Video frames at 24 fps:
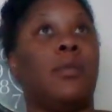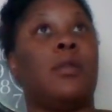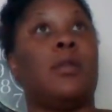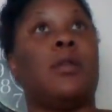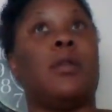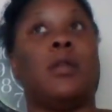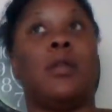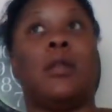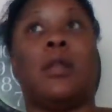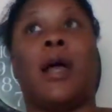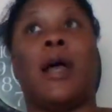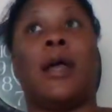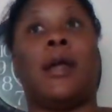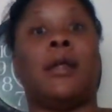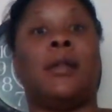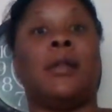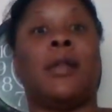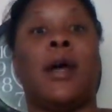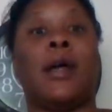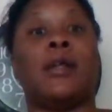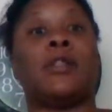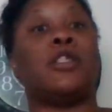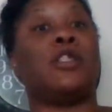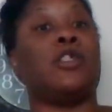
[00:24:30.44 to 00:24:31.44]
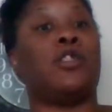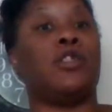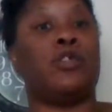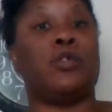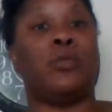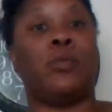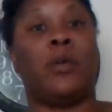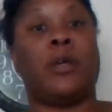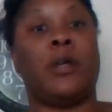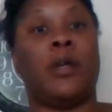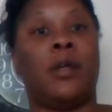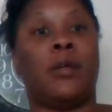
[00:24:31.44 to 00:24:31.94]
like, not to
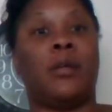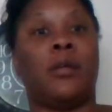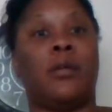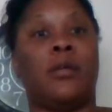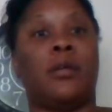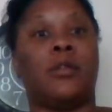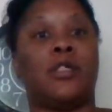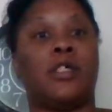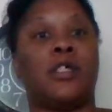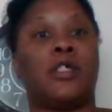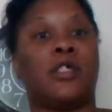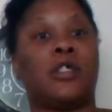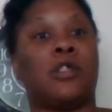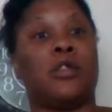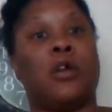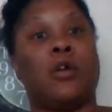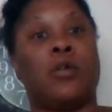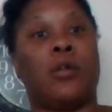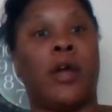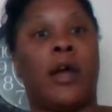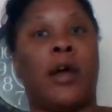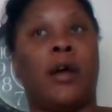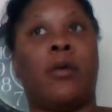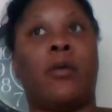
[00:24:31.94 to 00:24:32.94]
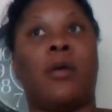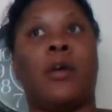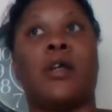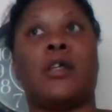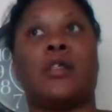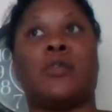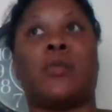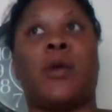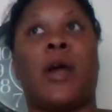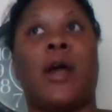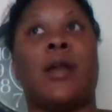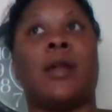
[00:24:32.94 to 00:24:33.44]
do it, to slow down,
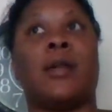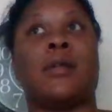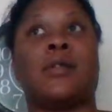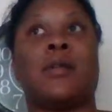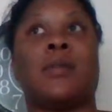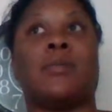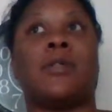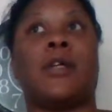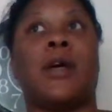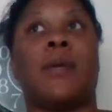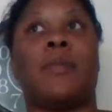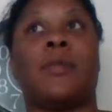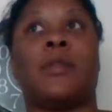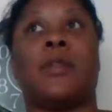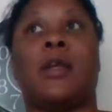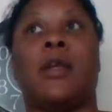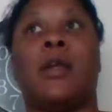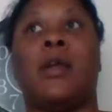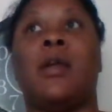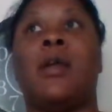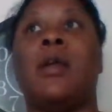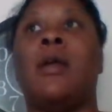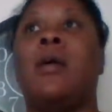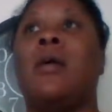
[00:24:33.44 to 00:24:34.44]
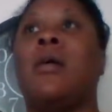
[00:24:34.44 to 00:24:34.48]
is writing some type of thing.